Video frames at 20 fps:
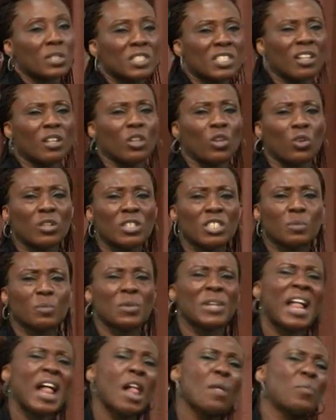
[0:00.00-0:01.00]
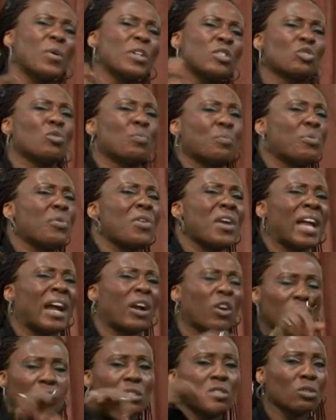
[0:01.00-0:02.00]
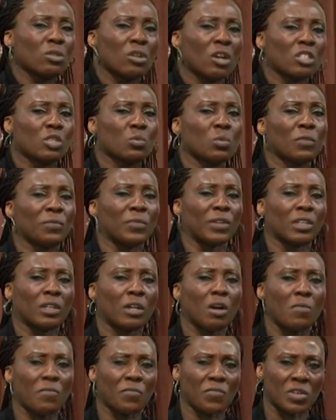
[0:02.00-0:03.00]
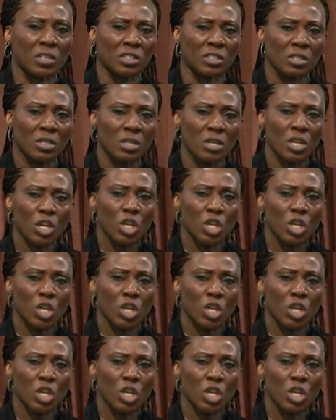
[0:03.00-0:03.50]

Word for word: We say, Holy Spirit, help us to pray according to God's will for the conference.